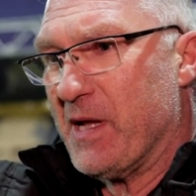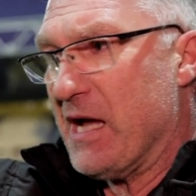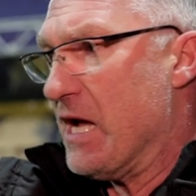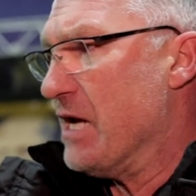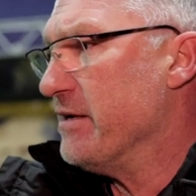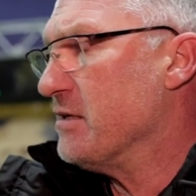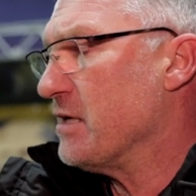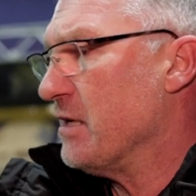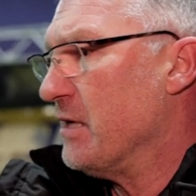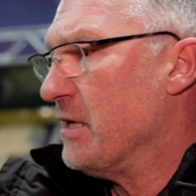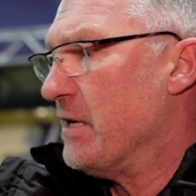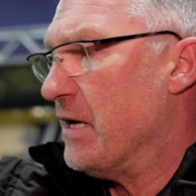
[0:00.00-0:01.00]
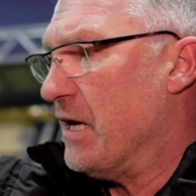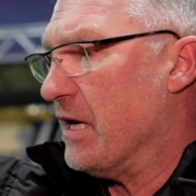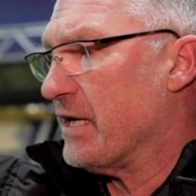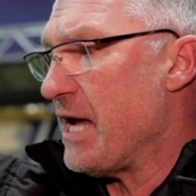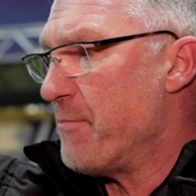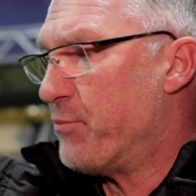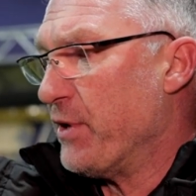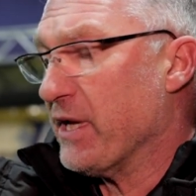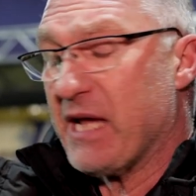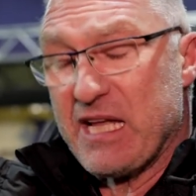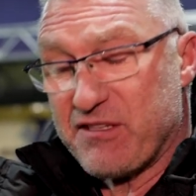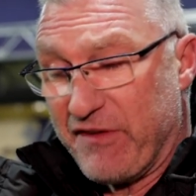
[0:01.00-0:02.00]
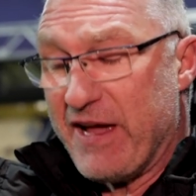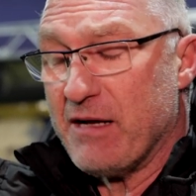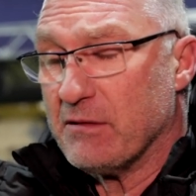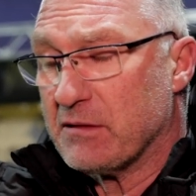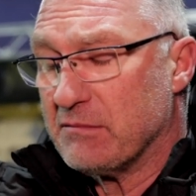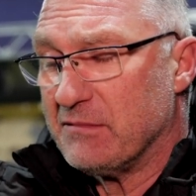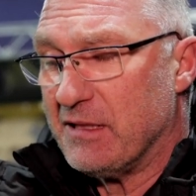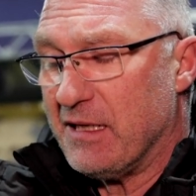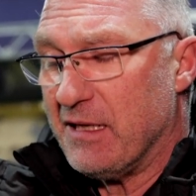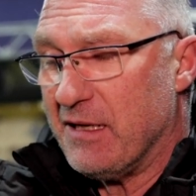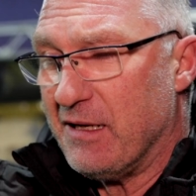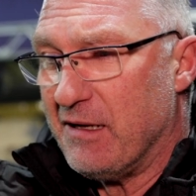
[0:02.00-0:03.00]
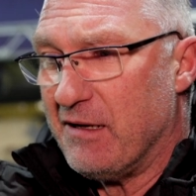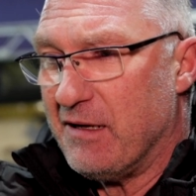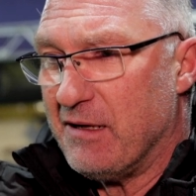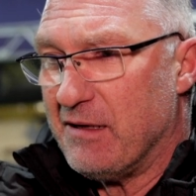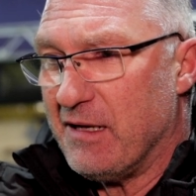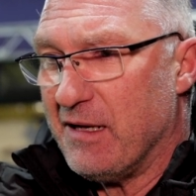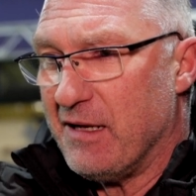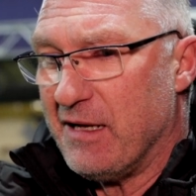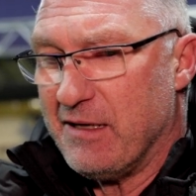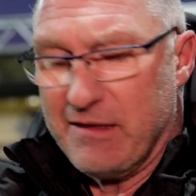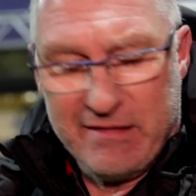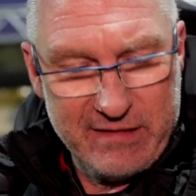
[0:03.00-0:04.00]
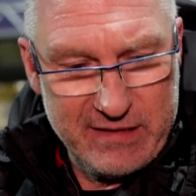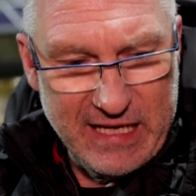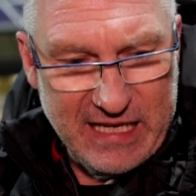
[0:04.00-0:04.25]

and uh, Cam Pring gets fouled. Uh, uh and they,